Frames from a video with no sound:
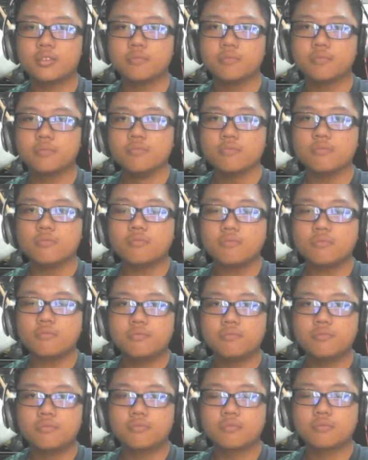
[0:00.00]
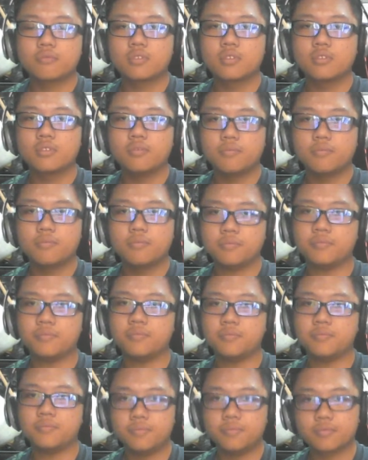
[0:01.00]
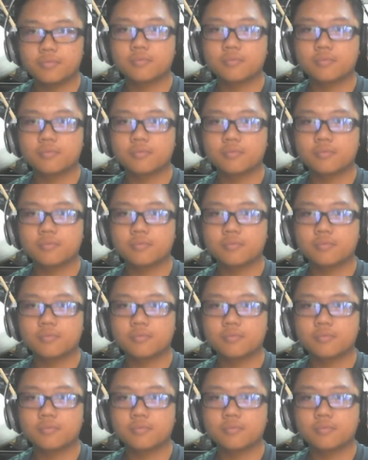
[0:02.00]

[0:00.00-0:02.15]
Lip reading: Mm-hmm.